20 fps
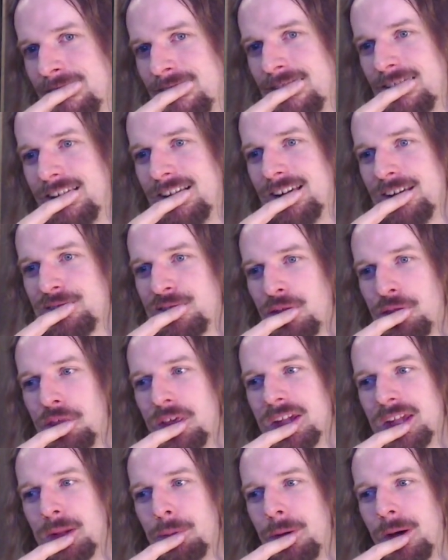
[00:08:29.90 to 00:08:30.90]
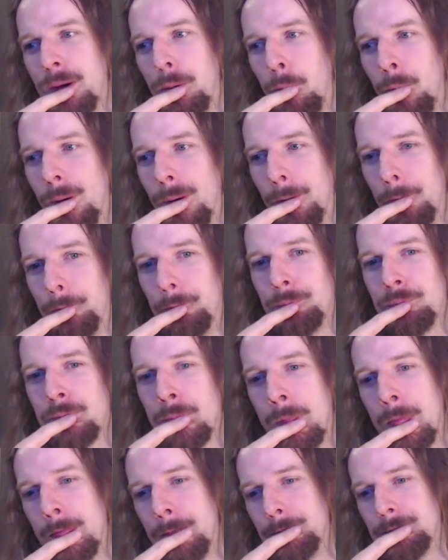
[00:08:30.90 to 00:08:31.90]
I'd have to think about it. Well,
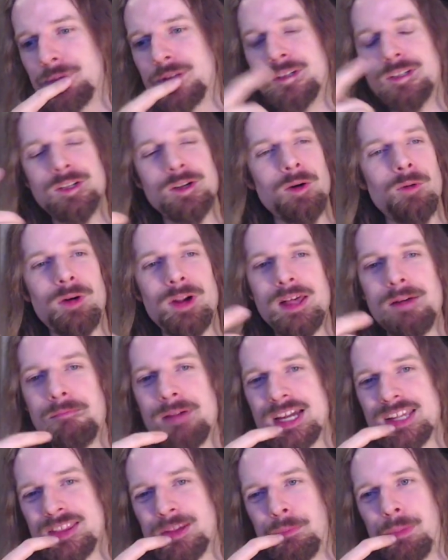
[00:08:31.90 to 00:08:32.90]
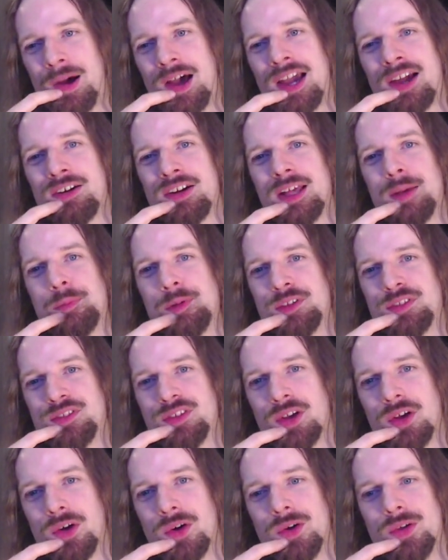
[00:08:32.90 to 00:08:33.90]
when I made the pirate
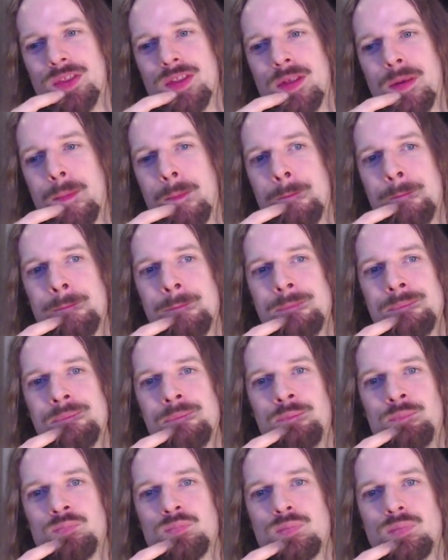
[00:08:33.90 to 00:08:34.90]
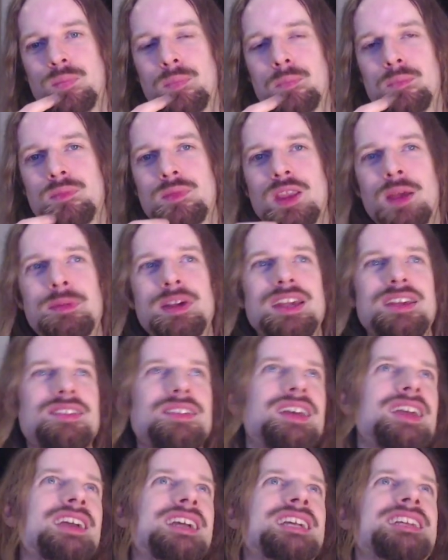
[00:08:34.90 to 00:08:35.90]
episode, I mean,
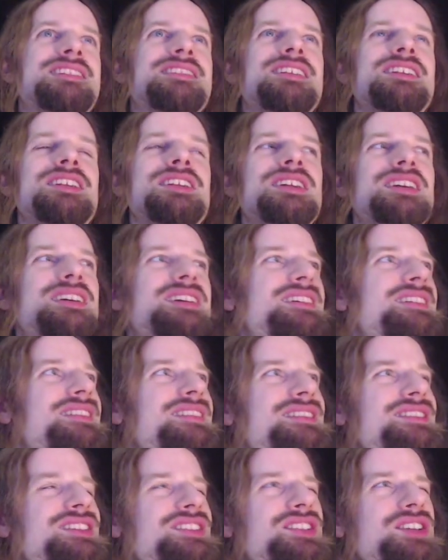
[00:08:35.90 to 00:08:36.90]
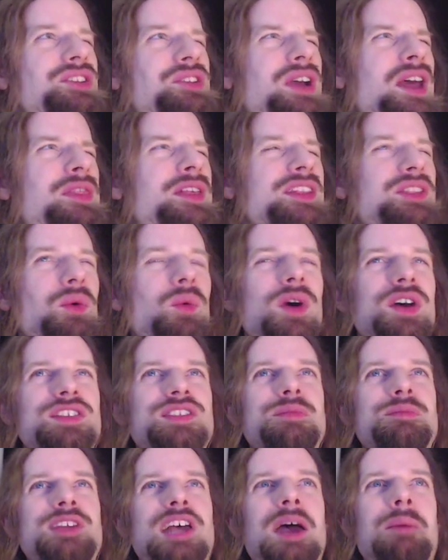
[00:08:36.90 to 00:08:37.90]
I think there was
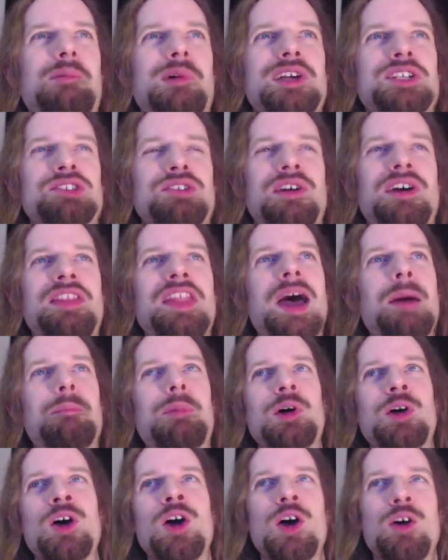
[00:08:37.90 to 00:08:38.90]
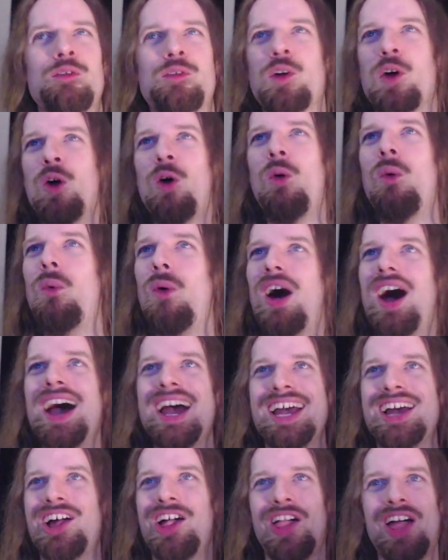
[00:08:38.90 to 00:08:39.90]
some time pressure on that, but for a
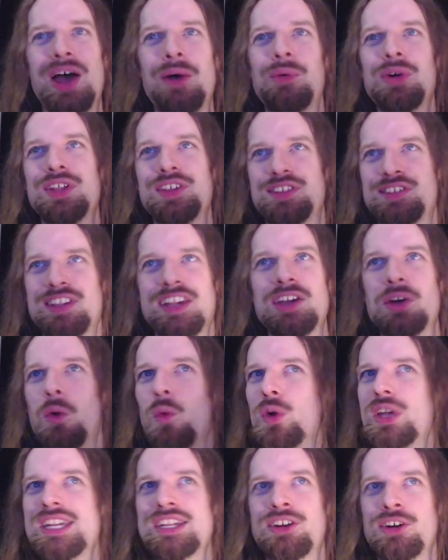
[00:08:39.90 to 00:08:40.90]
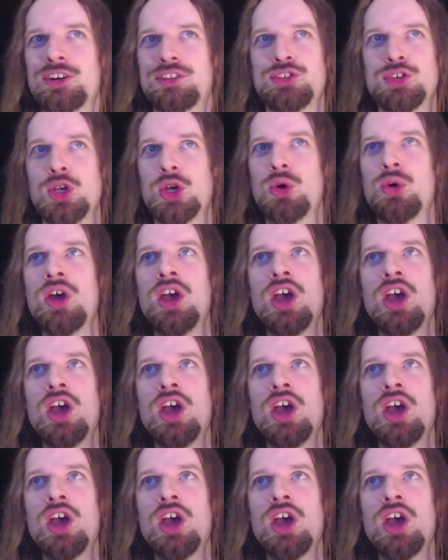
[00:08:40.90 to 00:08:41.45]
while, I want to say a week or two,